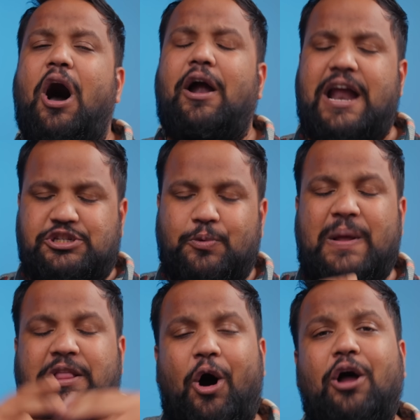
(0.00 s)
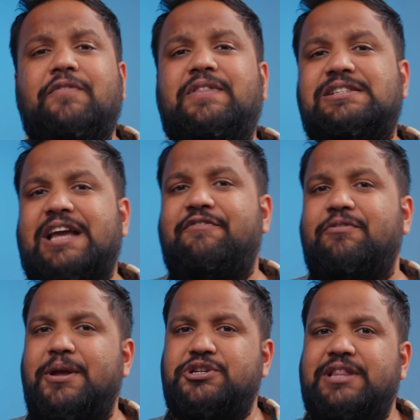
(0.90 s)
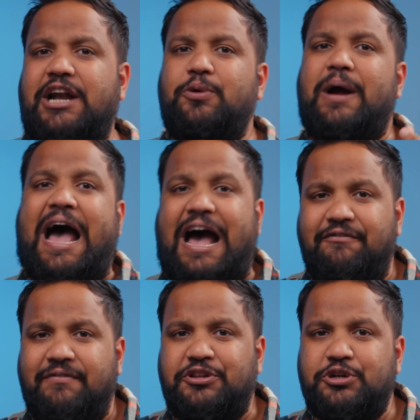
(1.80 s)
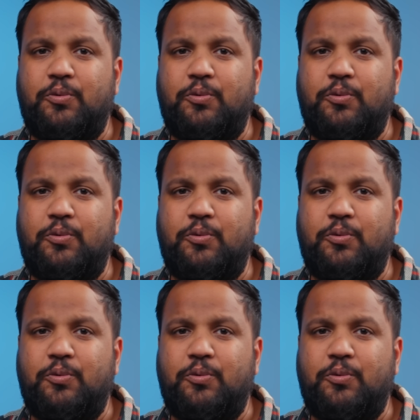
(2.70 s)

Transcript: Alright, so with all of this information that you have with you,